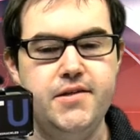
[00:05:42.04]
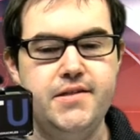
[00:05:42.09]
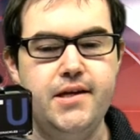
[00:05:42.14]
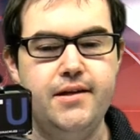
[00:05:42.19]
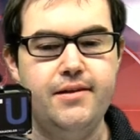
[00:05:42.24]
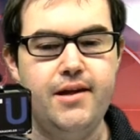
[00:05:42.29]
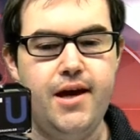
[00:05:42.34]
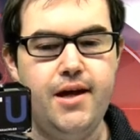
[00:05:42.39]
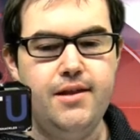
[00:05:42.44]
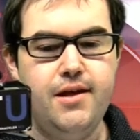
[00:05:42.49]

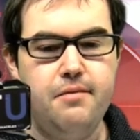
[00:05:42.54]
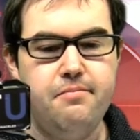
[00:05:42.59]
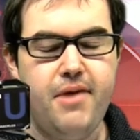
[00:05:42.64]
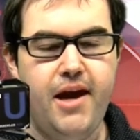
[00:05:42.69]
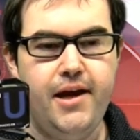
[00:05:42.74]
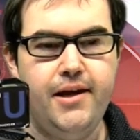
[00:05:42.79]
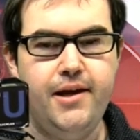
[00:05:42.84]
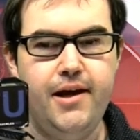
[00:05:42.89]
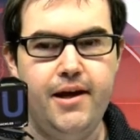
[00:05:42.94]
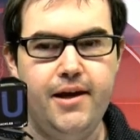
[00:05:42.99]
their their
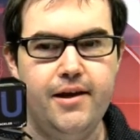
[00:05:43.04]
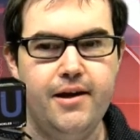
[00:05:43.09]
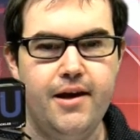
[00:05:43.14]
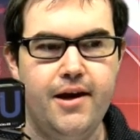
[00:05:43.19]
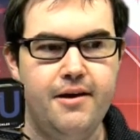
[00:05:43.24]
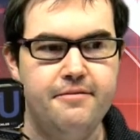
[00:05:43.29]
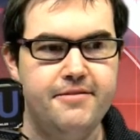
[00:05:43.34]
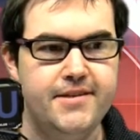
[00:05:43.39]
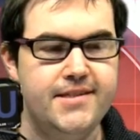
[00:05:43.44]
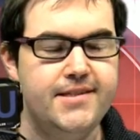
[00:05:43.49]
banking
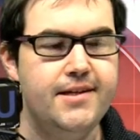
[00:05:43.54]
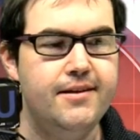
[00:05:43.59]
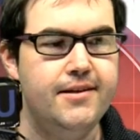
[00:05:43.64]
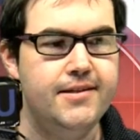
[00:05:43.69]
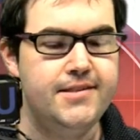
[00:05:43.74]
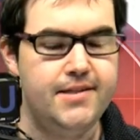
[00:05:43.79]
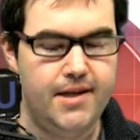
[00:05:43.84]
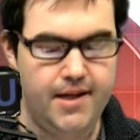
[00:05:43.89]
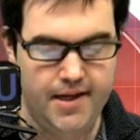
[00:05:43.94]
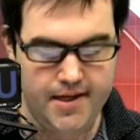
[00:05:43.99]

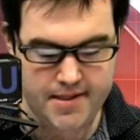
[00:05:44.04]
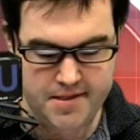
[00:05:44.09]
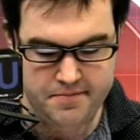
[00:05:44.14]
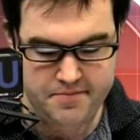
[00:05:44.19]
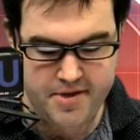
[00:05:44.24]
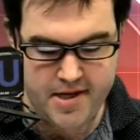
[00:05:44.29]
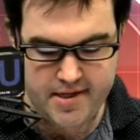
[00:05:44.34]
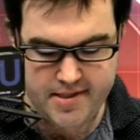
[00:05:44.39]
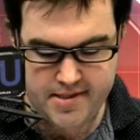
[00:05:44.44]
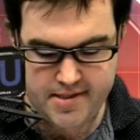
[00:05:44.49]
facilities,
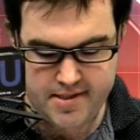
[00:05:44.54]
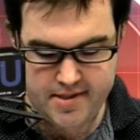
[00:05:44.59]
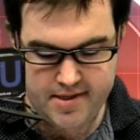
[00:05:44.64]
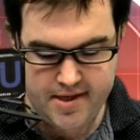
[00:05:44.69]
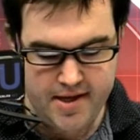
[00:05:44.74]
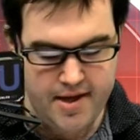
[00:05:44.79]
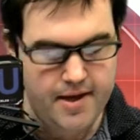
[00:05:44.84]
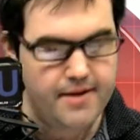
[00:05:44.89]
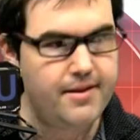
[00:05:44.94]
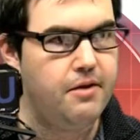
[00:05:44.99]
but
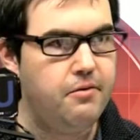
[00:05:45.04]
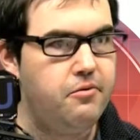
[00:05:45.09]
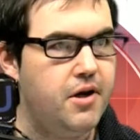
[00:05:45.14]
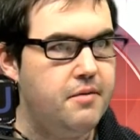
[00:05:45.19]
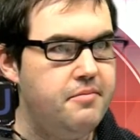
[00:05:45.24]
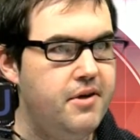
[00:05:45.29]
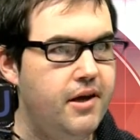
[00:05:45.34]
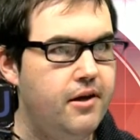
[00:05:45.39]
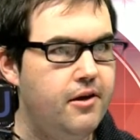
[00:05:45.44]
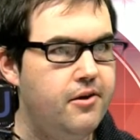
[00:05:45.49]
they want to
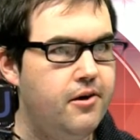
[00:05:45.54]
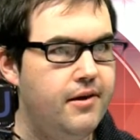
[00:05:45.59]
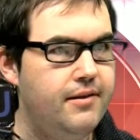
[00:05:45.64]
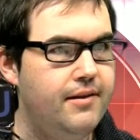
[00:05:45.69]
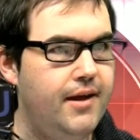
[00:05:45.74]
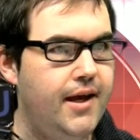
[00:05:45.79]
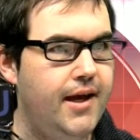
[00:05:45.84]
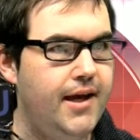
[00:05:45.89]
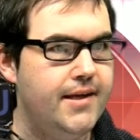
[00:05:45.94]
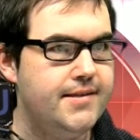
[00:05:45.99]
pick on
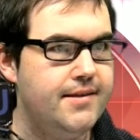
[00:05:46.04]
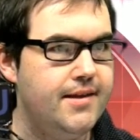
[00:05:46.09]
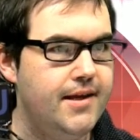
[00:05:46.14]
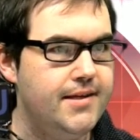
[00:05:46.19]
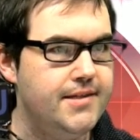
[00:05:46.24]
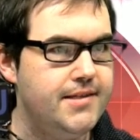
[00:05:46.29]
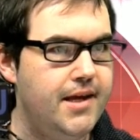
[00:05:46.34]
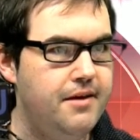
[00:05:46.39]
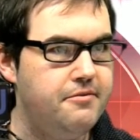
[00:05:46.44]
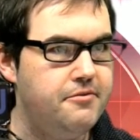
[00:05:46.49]
these
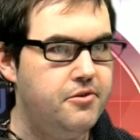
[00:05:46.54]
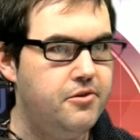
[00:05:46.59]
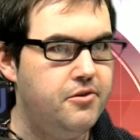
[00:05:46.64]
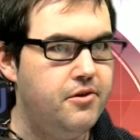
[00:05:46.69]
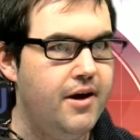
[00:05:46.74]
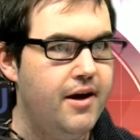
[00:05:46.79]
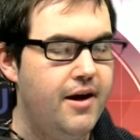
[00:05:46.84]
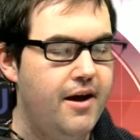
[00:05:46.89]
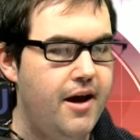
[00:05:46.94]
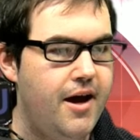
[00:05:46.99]
these evil
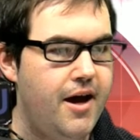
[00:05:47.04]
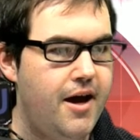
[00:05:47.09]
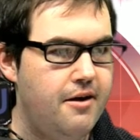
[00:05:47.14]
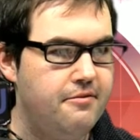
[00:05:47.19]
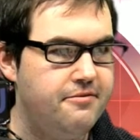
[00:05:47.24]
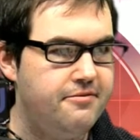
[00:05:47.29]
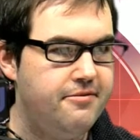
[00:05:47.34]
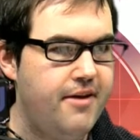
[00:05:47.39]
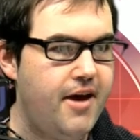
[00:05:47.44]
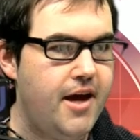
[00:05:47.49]

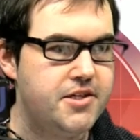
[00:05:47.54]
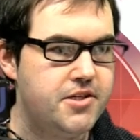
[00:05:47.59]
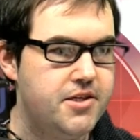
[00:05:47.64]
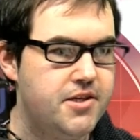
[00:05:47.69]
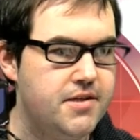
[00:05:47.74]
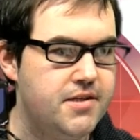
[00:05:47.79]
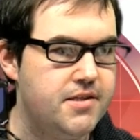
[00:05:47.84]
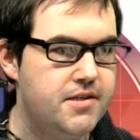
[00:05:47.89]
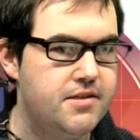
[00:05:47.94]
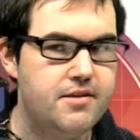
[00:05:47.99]

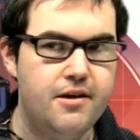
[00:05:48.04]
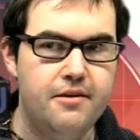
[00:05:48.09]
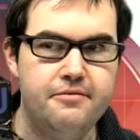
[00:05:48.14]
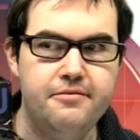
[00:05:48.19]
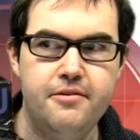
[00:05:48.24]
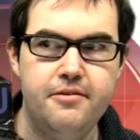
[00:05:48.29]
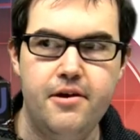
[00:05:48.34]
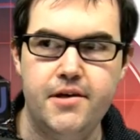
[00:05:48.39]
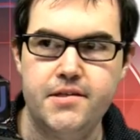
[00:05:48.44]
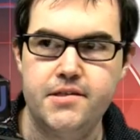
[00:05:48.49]
fascists.
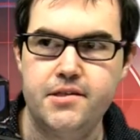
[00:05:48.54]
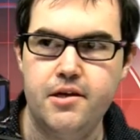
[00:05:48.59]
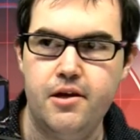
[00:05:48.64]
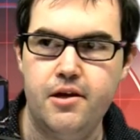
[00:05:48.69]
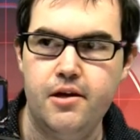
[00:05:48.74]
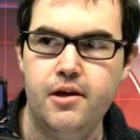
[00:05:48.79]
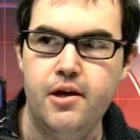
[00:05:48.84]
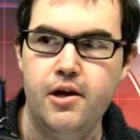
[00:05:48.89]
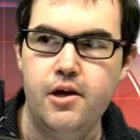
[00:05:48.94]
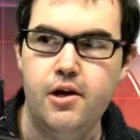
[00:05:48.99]
for
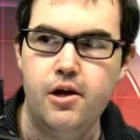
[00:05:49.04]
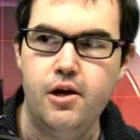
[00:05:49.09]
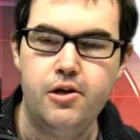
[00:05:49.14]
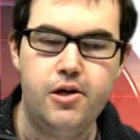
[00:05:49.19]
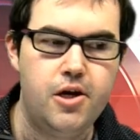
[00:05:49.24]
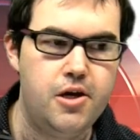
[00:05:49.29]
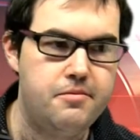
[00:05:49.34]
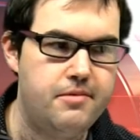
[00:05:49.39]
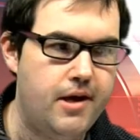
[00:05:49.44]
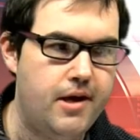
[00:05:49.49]
so I'll
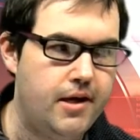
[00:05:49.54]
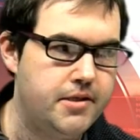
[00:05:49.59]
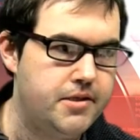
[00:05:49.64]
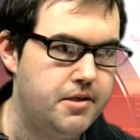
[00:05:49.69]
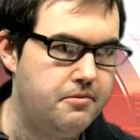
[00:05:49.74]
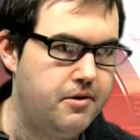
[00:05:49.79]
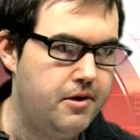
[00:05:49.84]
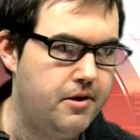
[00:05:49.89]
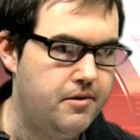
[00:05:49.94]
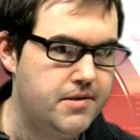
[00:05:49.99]
go back to
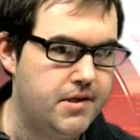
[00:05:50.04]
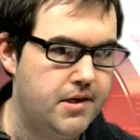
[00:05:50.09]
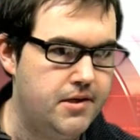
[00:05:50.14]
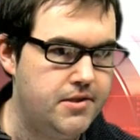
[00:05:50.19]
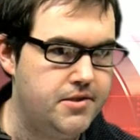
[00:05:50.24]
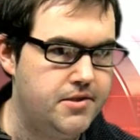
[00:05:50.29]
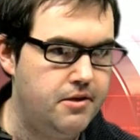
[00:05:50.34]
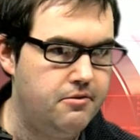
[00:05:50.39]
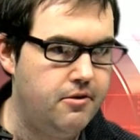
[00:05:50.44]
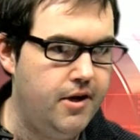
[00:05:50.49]
what I was going to
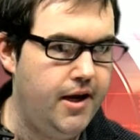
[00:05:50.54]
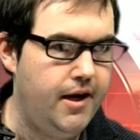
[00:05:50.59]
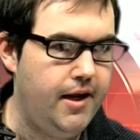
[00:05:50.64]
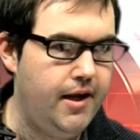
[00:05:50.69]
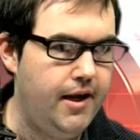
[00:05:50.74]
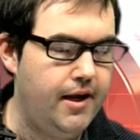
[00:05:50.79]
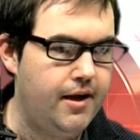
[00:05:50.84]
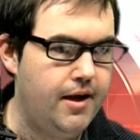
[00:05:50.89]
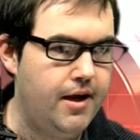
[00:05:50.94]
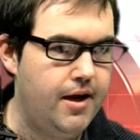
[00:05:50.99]
do
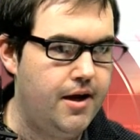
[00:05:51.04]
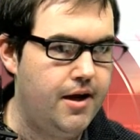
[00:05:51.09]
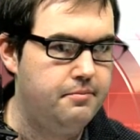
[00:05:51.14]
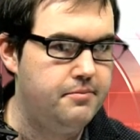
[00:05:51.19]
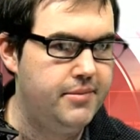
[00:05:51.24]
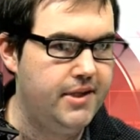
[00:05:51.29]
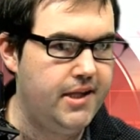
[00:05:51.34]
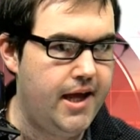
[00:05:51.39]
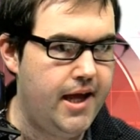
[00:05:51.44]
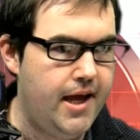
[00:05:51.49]
reading uh,
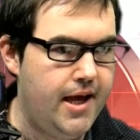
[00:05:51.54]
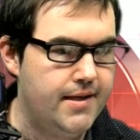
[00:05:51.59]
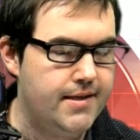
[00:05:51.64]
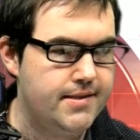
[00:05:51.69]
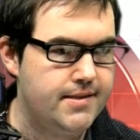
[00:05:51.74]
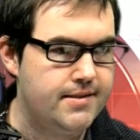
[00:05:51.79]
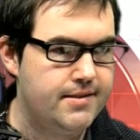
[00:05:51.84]
Blair's